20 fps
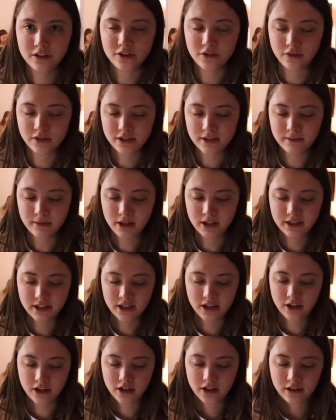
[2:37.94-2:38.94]
Doing some
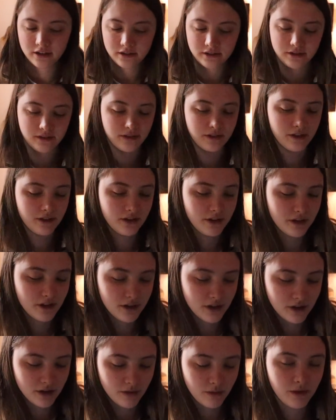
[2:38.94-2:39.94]
latte art.
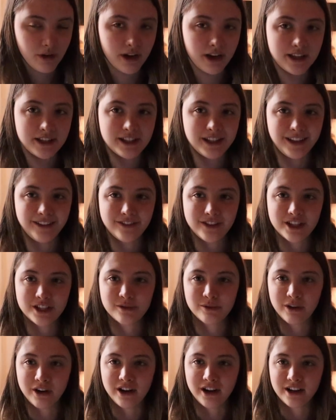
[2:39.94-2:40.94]
We're gonna see if
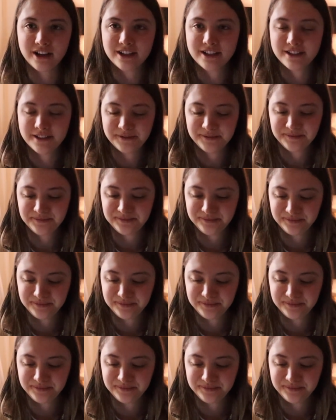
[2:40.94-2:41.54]
this works.